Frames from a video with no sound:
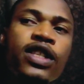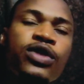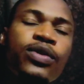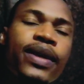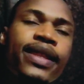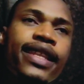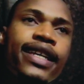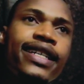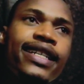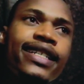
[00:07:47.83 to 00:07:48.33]

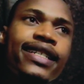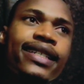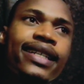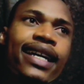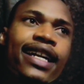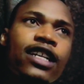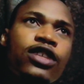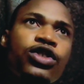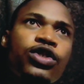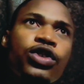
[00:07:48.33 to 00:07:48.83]
when they
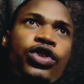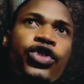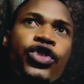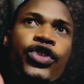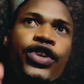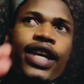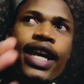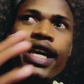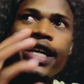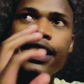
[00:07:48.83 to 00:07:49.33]
decided to
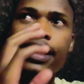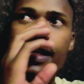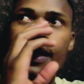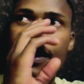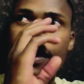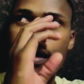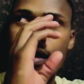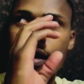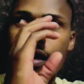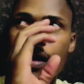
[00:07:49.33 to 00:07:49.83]
create
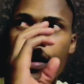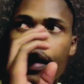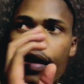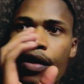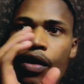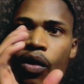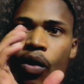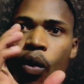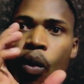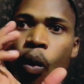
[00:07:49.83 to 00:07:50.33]

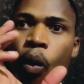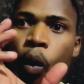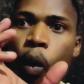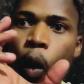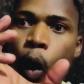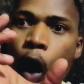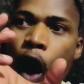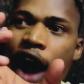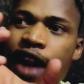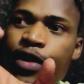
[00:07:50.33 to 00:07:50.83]

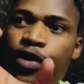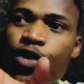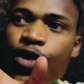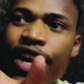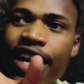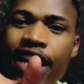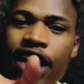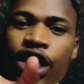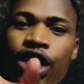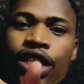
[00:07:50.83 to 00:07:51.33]
one
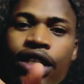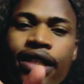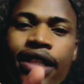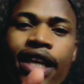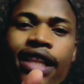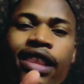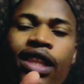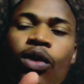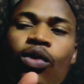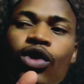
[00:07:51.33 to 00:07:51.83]
religion
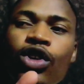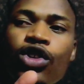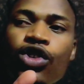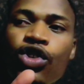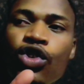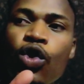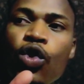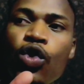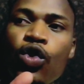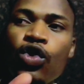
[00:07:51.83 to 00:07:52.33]
that they would
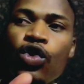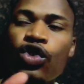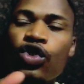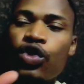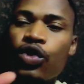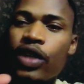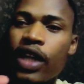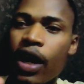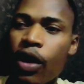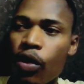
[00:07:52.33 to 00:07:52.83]
use
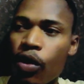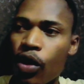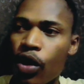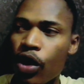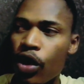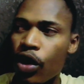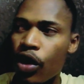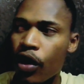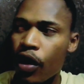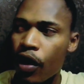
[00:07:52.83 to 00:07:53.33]
to now
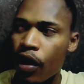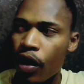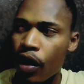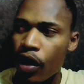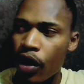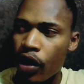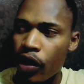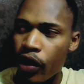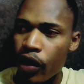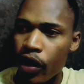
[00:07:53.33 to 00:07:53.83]

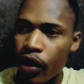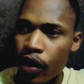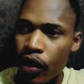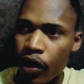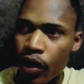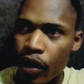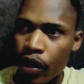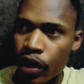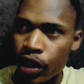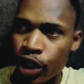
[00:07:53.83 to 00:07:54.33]

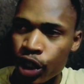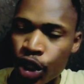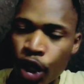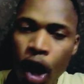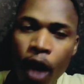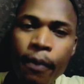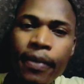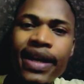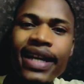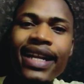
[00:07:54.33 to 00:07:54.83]

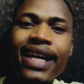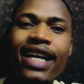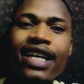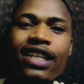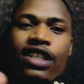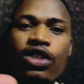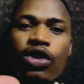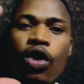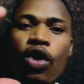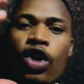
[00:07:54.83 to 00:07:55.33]

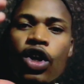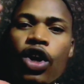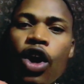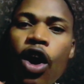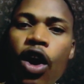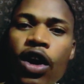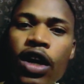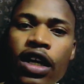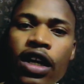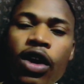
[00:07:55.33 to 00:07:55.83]
dominate or
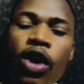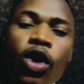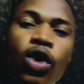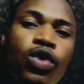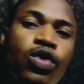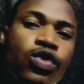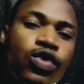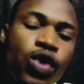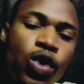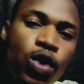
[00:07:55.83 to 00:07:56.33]
conquer or
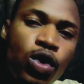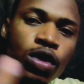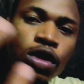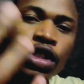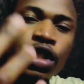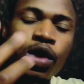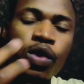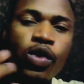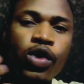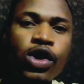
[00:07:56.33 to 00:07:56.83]
rule
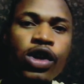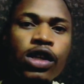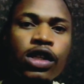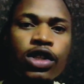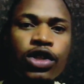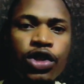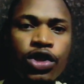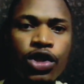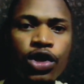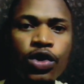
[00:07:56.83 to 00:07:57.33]
the
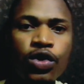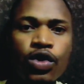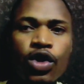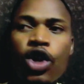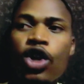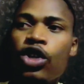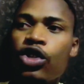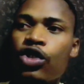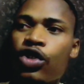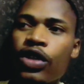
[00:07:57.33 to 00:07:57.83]
world through.
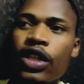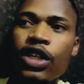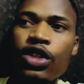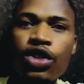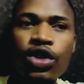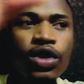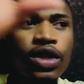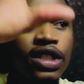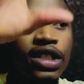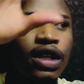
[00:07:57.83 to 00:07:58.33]
So they
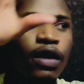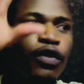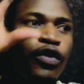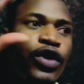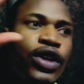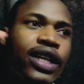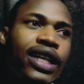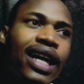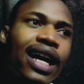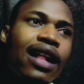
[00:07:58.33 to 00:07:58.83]
took
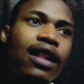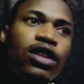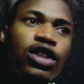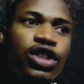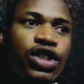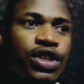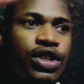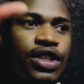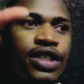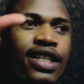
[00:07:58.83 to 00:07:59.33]
different
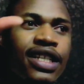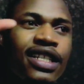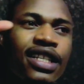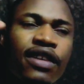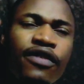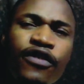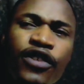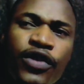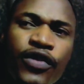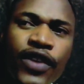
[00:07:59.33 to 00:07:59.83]
cultures and
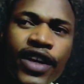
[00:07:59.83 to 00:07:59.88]
different